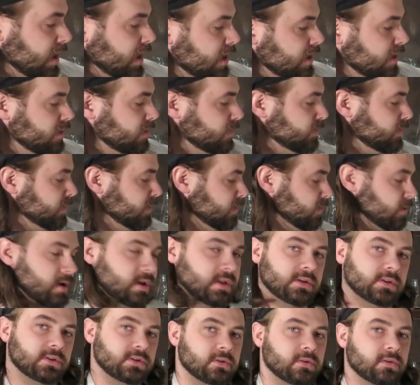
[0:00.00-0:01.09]
I hope you
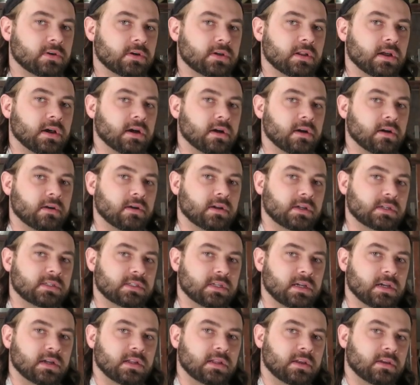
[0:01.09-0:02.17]
enjoyed our
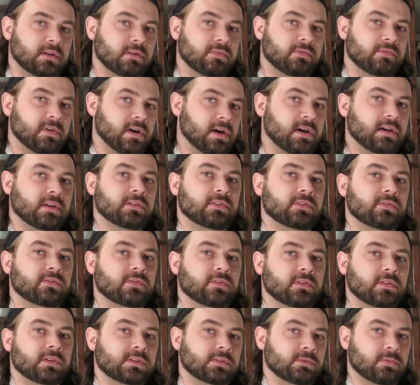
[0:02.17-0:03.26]
exciting finds
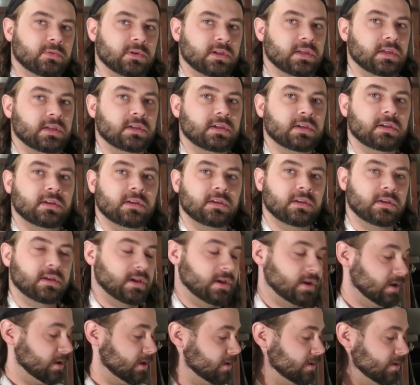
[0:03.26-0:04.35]
for this week,
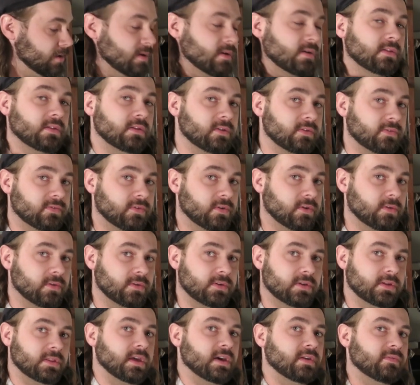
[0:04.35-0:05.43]
and look
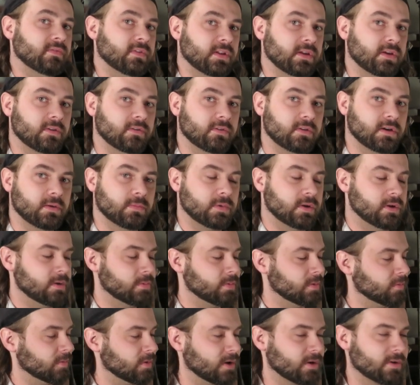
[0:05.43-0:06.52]
forward to that video coming
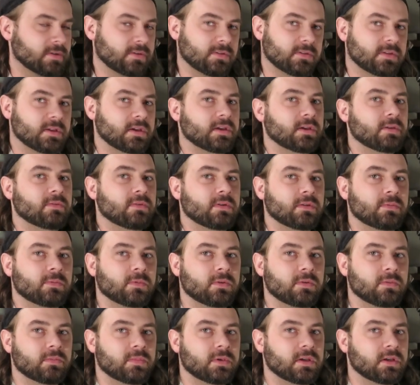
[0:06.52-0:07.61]
up. I'm not going to tell you what I'm
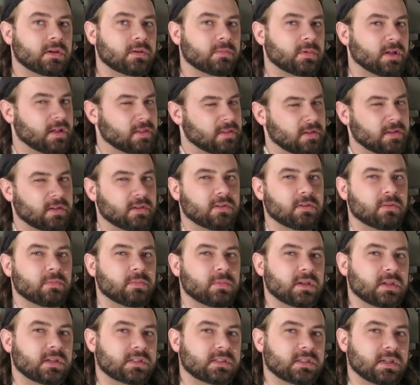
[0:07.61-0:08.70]
going to build, but I think you'll
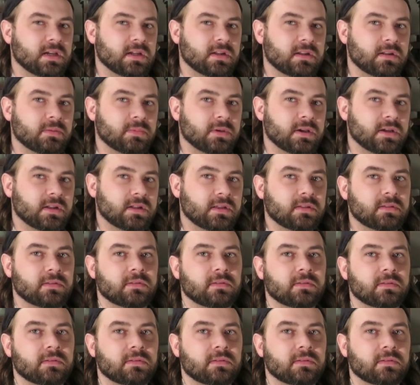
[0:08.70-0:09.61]
be excited about it.